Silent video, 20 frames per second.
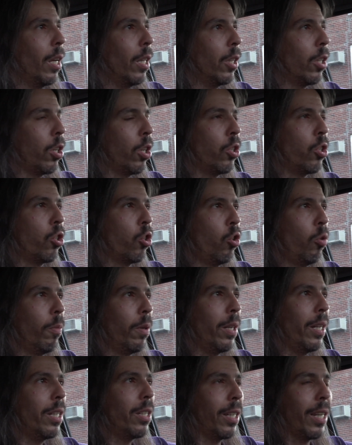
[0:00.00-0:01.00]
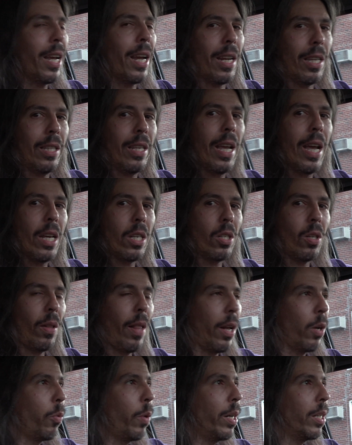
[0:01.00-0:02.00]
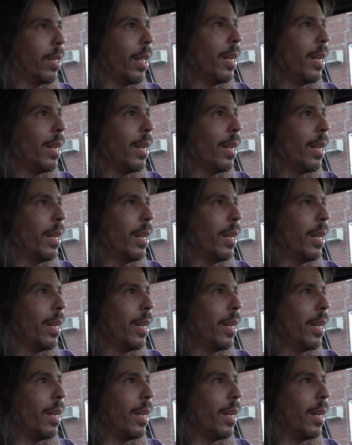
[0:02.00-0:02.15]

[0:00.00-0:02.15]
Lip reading: The consumer needs a kick in the ass in a lot of ways.